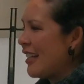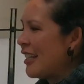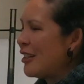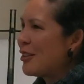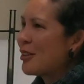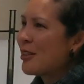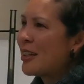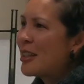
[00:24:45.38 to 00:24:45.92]

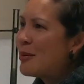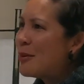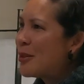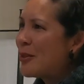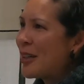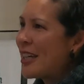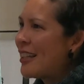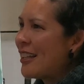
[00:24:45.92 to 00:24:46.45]

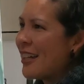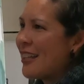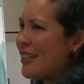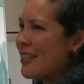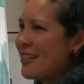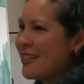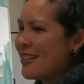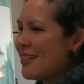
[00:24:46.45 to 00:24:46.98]
incredible way
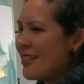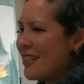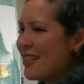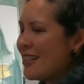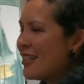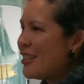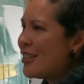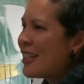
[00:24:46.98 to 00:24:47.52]
that
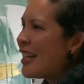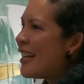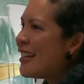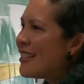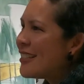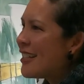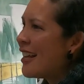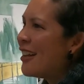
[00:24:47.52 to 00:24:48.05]
you
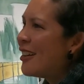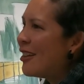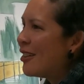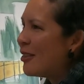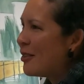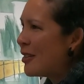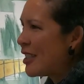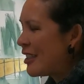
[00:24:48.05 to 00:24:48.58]
can't
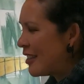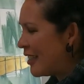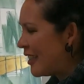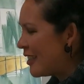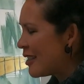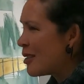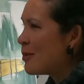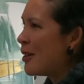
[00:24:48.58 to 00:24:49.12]
tell when you're
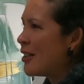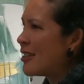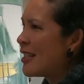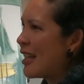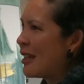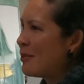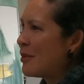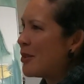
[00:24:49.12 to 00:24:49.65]
in a small
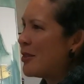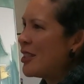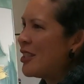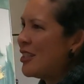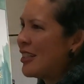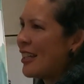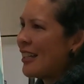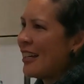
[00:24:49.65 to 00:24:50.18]
town, but
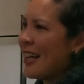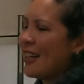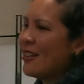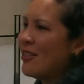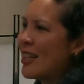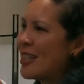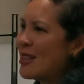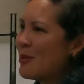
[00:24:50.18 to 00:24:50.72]
once you get
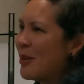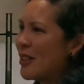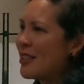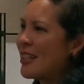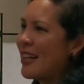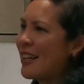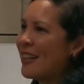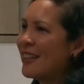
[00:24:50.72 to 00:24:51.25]
out of that
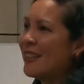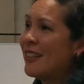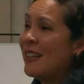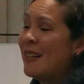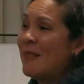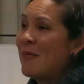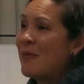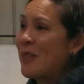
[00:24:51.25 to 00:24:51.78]
small town,
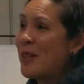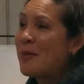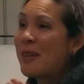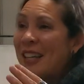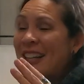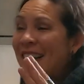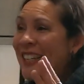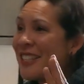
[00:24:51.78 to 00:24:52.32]
oh
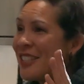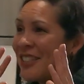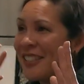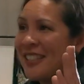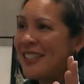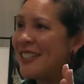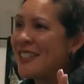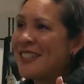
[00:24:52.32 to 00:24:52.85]
my gosh,
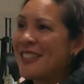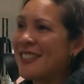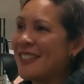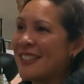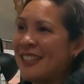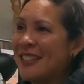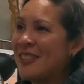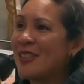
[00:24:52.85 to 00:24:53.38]
your ears
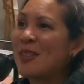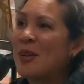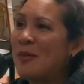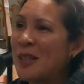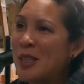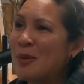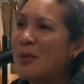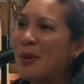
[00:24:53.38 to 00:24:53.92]
hear so
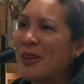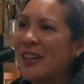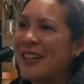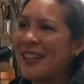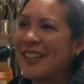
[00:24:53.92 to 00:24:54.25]
much more.